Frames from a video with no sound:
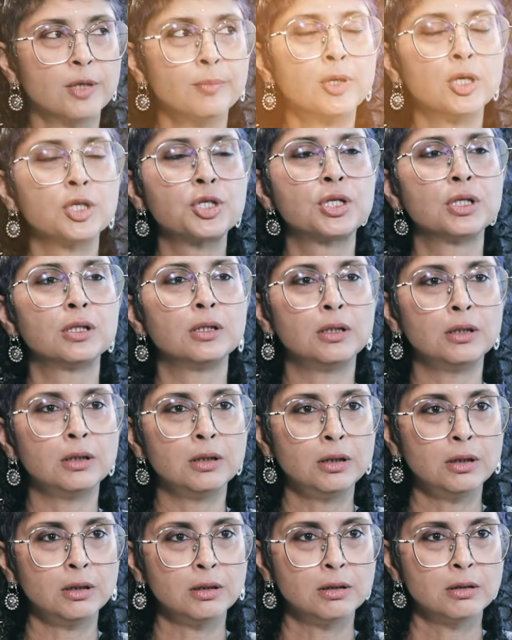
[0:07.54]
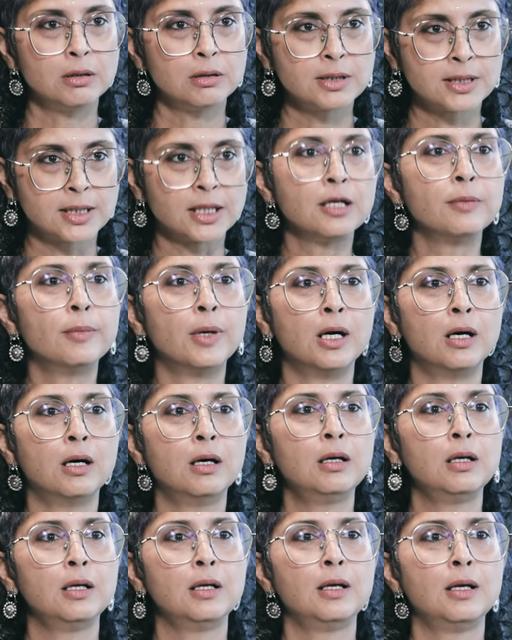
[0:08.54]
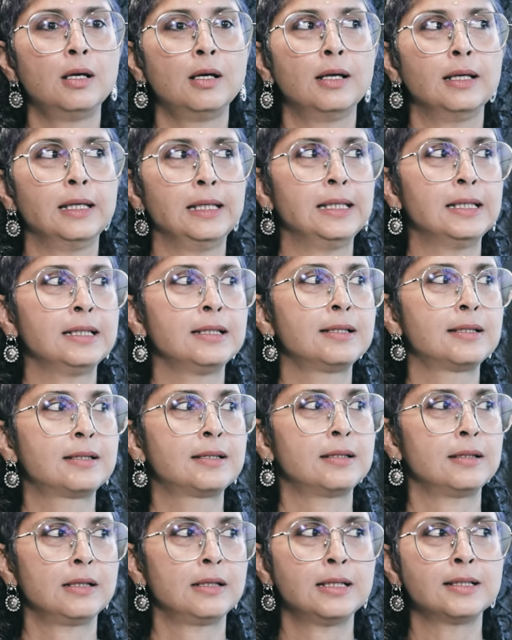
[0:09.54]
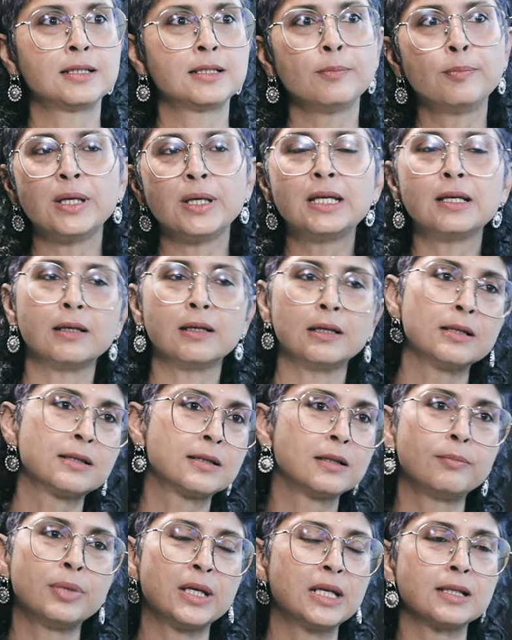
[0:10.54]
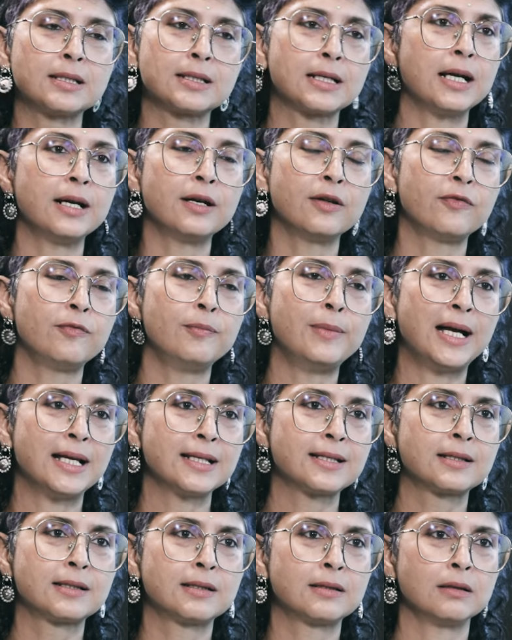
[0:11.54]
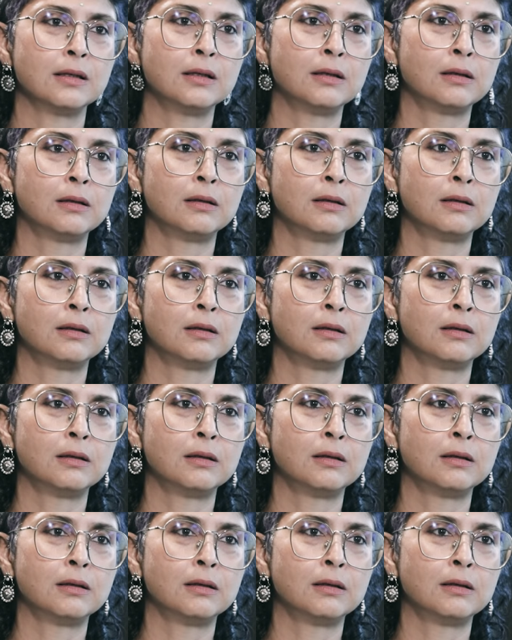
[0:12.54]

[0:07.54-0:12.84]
Commercial cinema is the biggest kind of mass